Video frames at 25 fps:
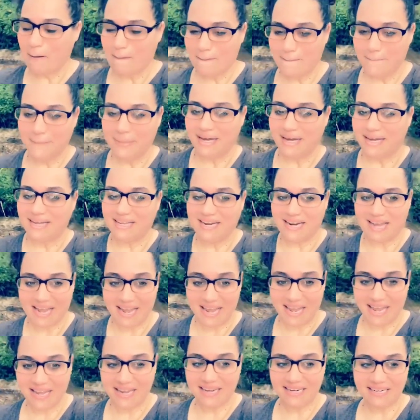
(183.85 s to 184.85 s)
But
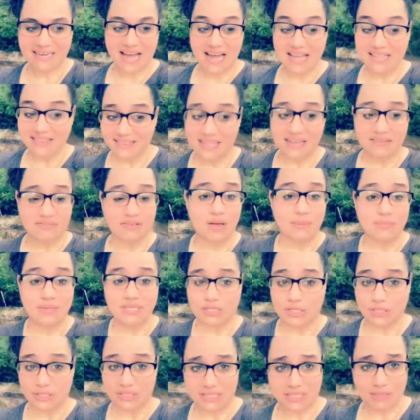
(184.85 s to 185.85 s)
I love coming
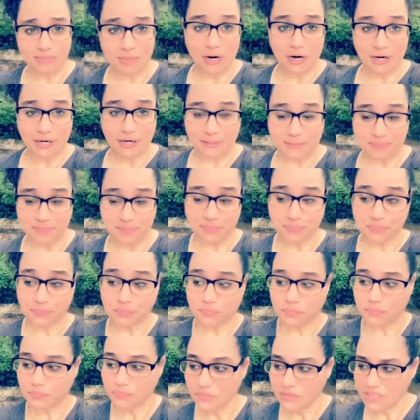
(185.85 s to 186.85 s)
to this park
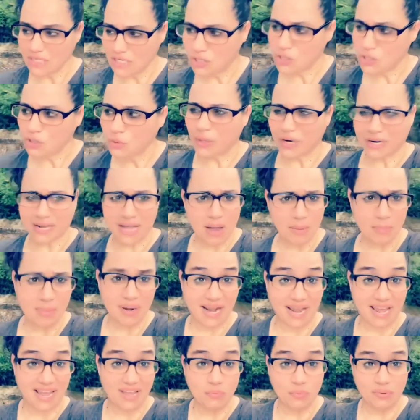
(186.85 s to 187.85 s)
to work out, but
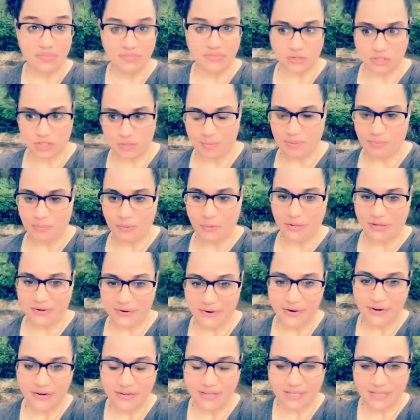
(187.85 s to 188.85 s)
I hate when there's people
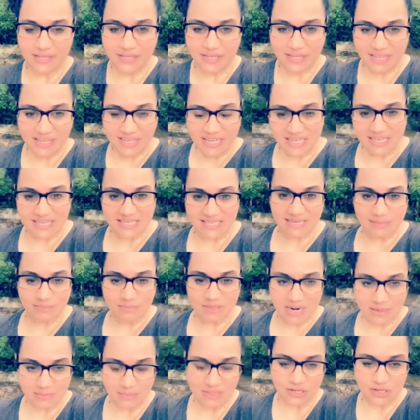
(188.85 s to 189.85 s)
here because
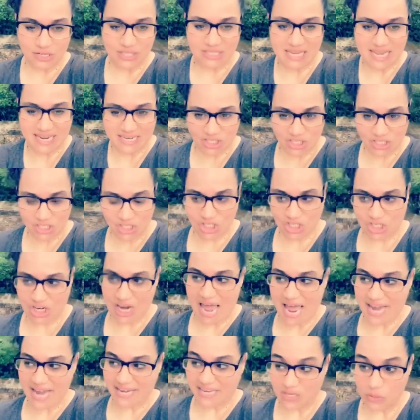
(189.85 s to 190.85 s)
sometimes there's like
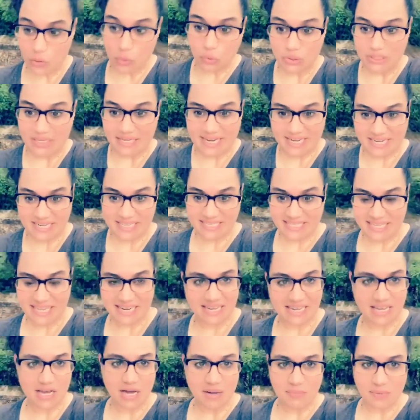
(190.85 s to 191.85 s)
chatty old ladies
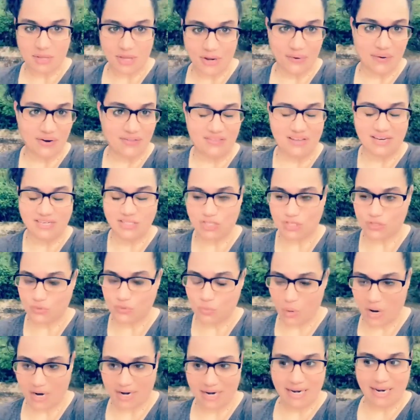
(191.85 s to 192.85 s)
that come here and they just
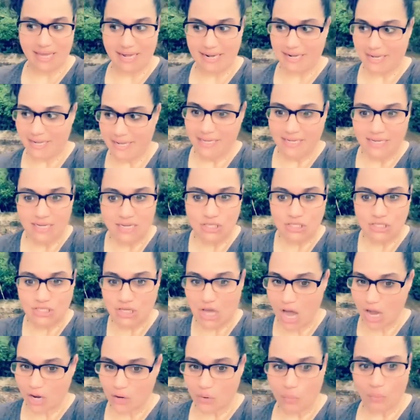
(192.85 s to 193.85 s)
want to like
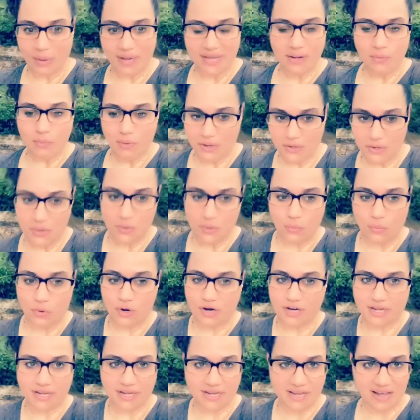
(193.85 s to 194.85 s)
talk away while you're
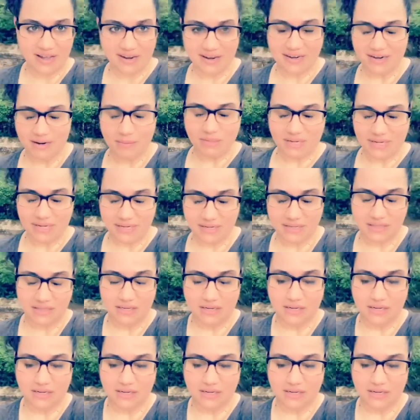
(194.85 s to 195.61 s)
working out. And I'm like